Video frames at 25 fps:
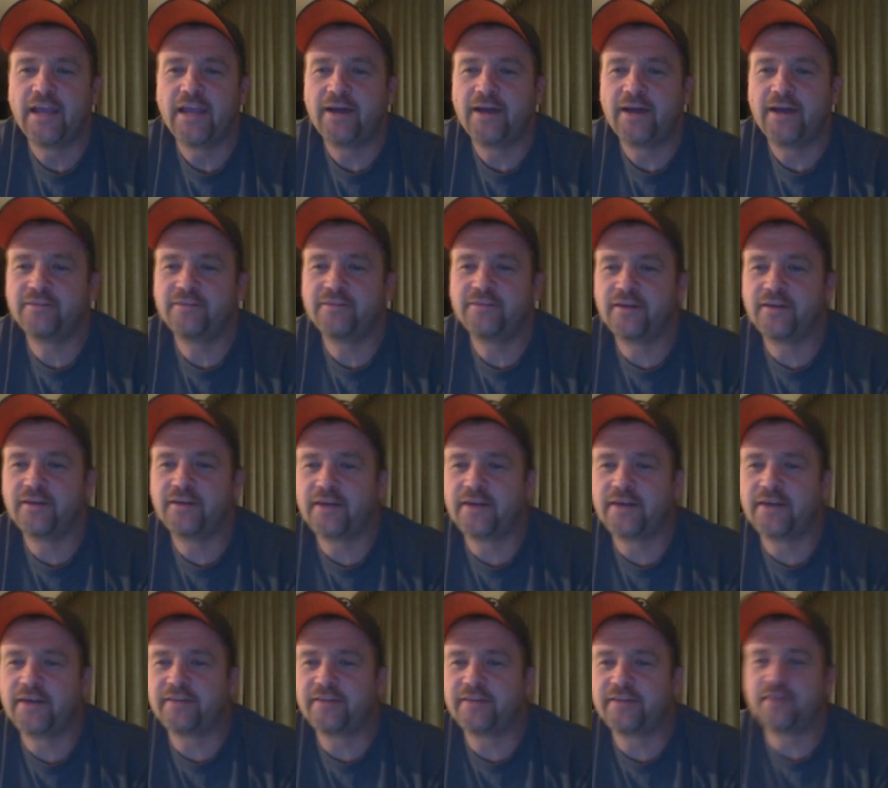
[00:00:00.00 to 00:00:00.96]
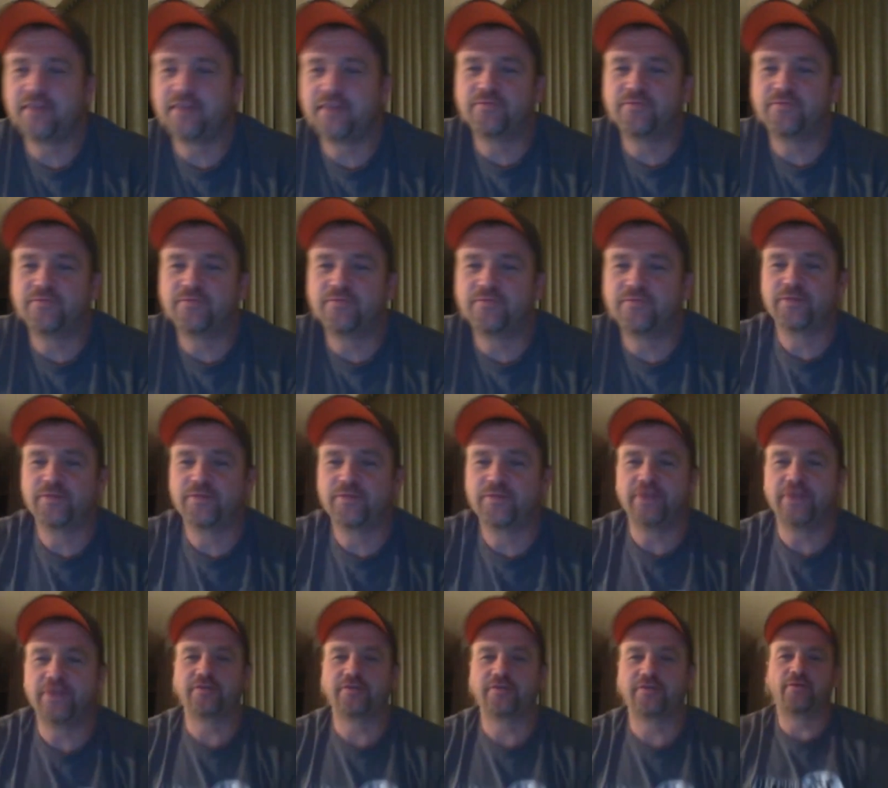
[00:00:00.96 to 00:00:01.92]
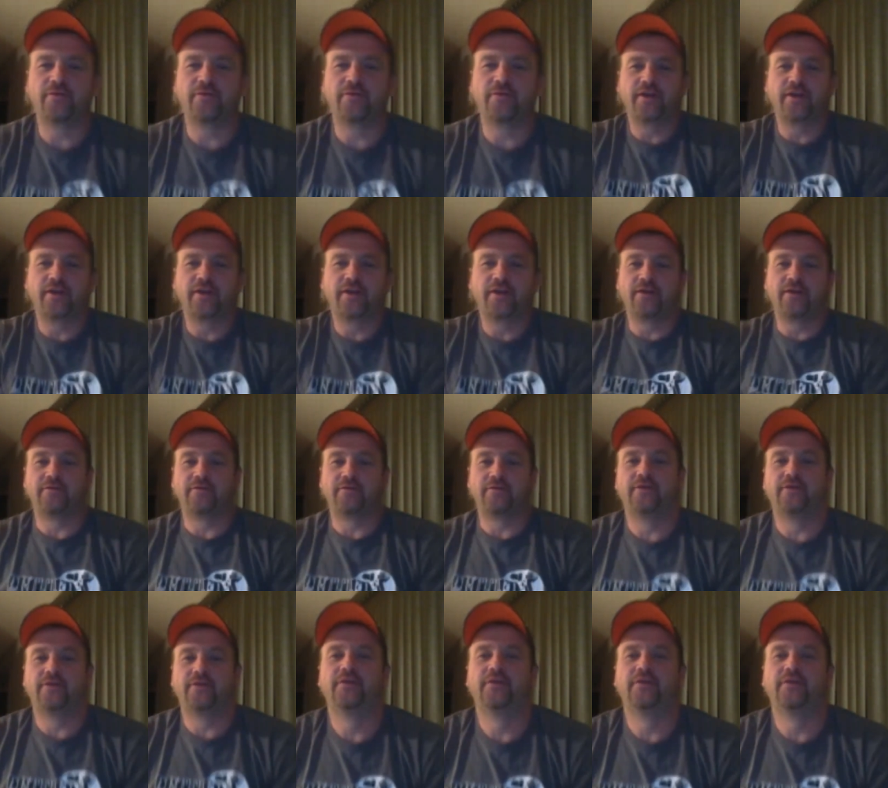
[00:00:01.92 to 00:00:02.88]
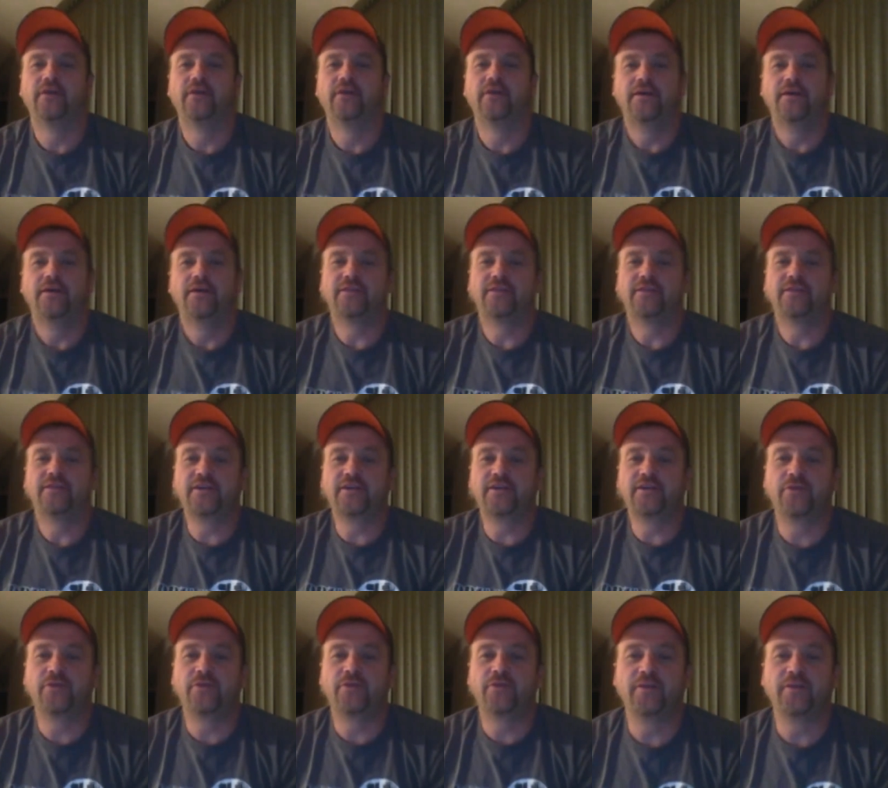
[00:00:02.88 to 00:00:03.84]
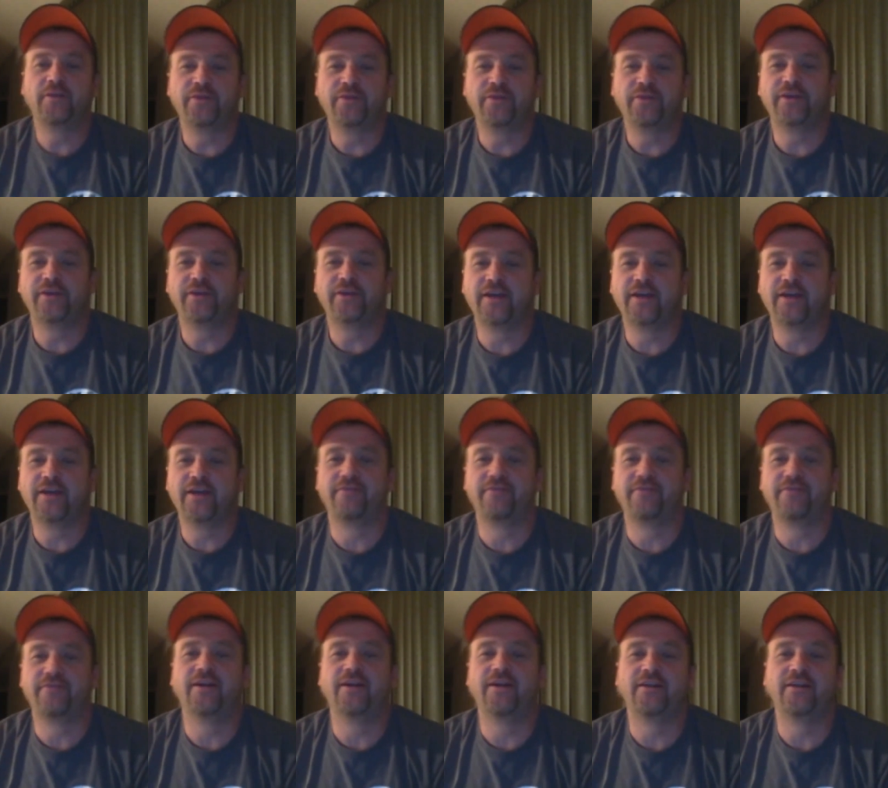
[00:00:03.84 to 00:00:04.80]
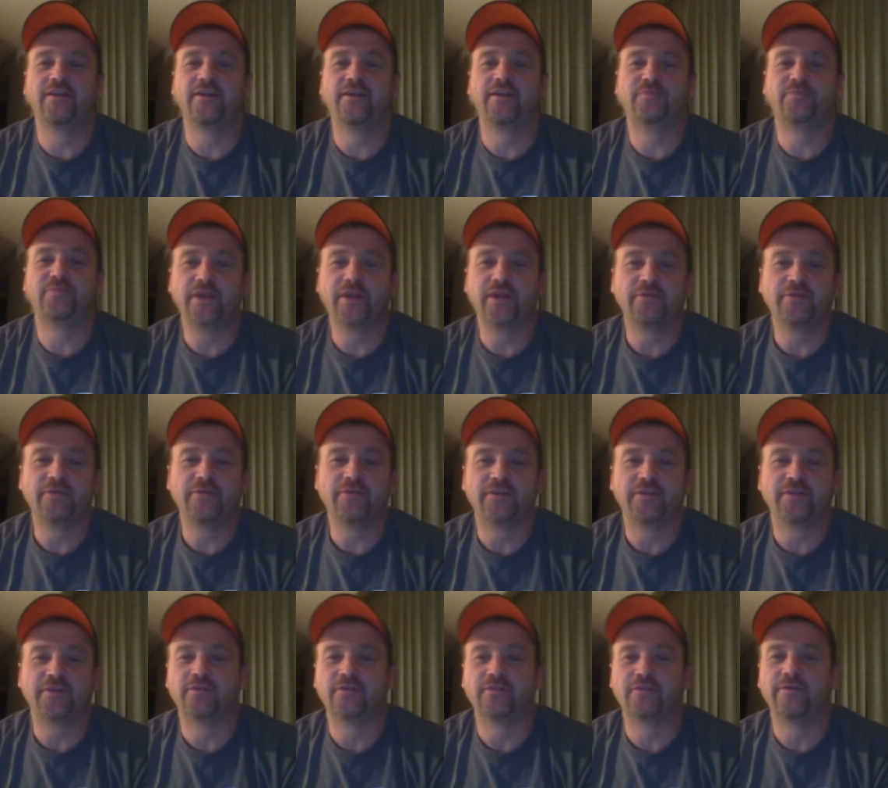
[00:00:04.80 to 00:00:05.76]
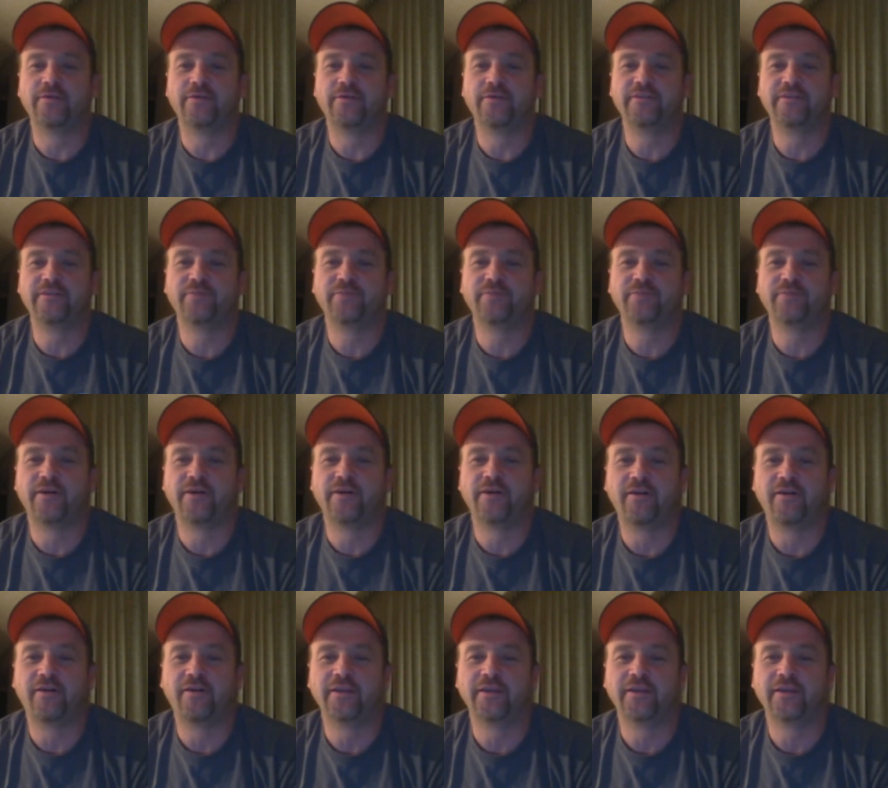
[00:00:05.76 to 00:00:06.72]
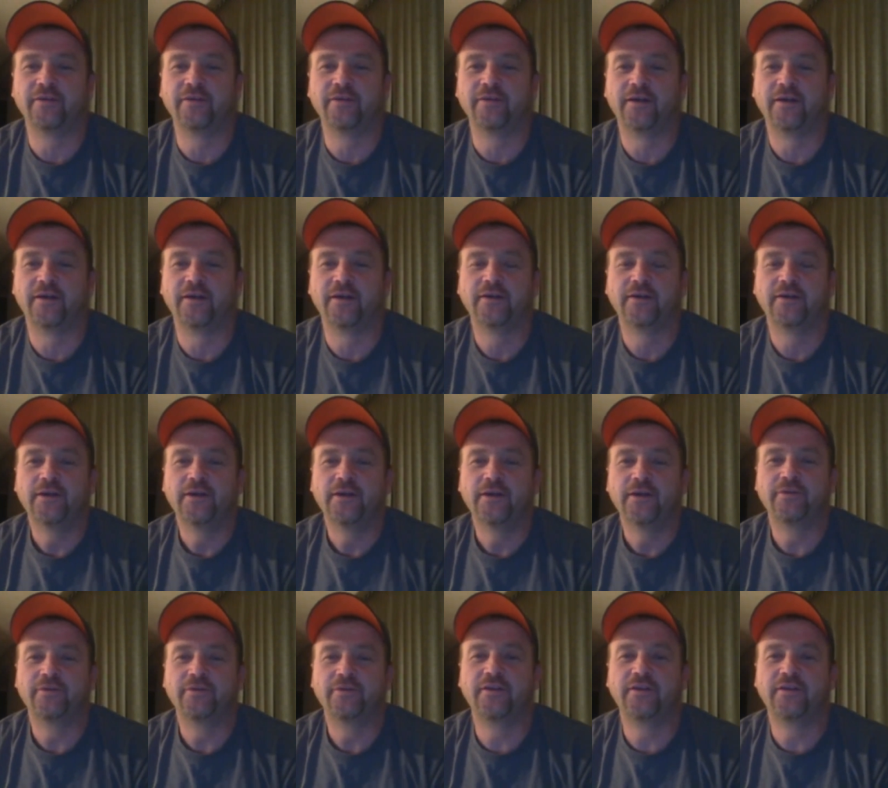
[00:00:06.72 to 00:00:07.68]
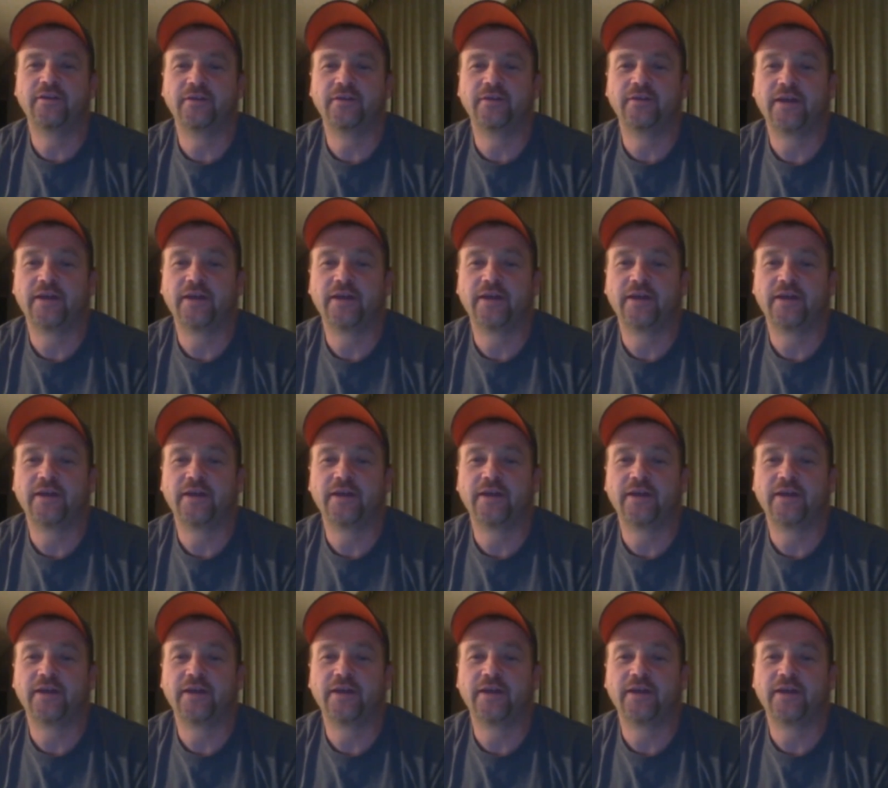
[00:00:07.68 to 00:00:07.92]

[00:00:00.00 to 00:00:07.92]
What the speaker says: How's the 9000 Ford spreader truck working out? It's actually working pretty good. I haven't done any spraying with it though. I've just been hauling with it.